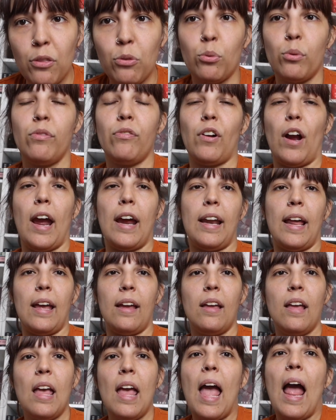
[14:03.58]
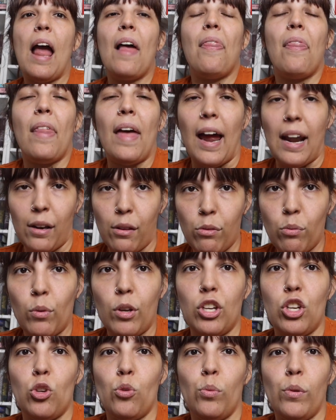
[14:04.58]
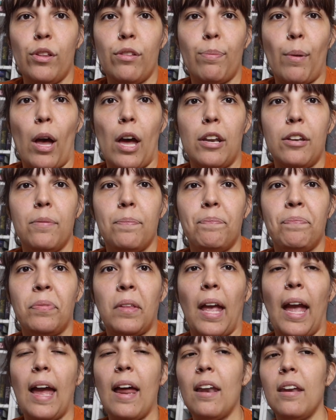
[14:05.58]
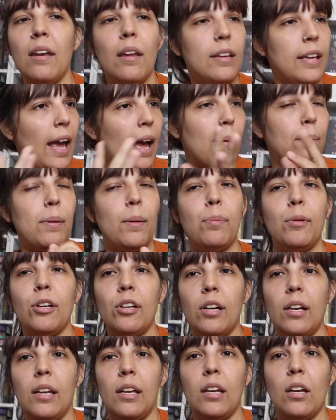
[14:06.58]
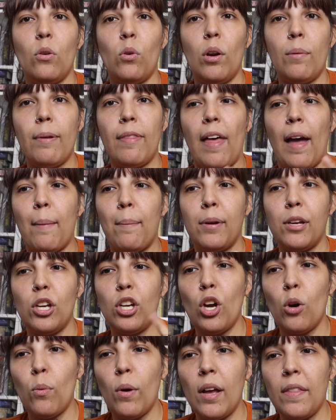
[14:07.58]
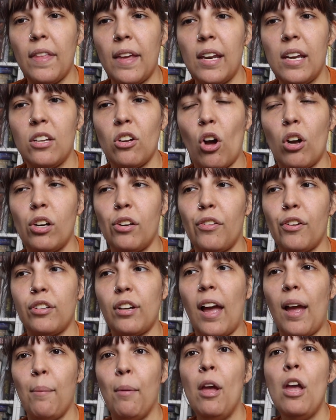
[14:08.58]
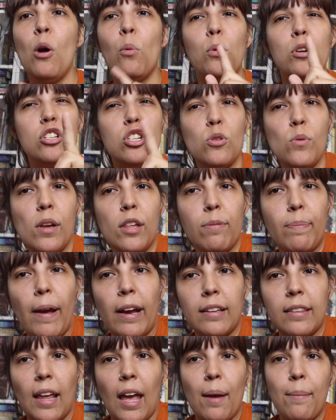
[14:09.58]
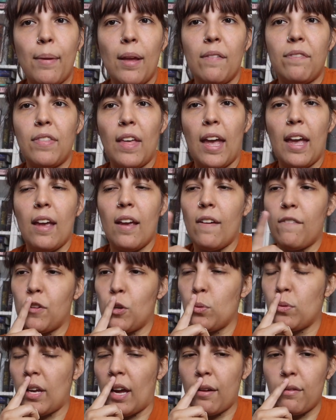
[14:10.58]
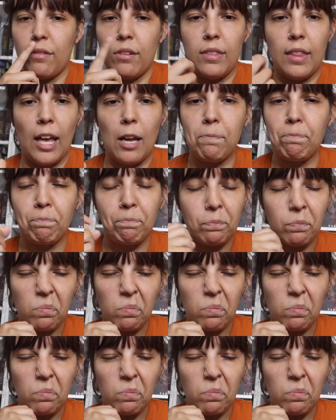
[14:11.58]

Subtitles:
through Friday. And that is when you respond. And yeah, people are going to get annoyed by that. But you know what? They need to honor their time. Would you expect them, if you texted them